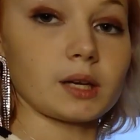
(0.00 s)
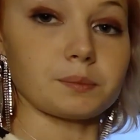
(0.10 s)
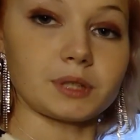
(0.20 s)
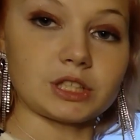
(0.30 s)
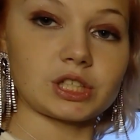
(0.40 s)

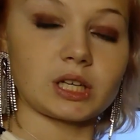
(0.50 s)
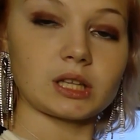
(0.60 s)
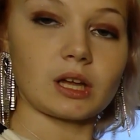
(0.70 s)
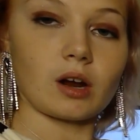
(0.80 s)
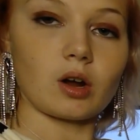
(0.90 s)
bleaching
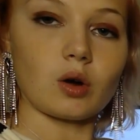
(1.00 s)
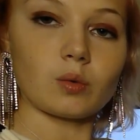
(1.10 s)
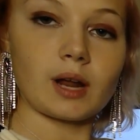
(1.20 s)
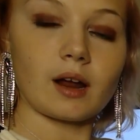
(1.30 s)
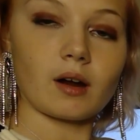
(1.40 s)
their own
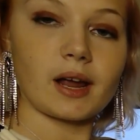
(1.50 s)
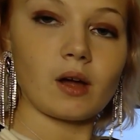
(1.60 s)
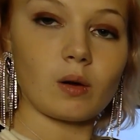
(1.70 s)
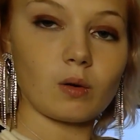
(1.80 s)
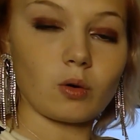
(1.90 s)
hair at
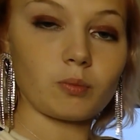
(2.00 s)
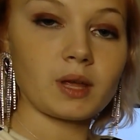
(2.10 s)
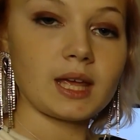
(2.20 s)
home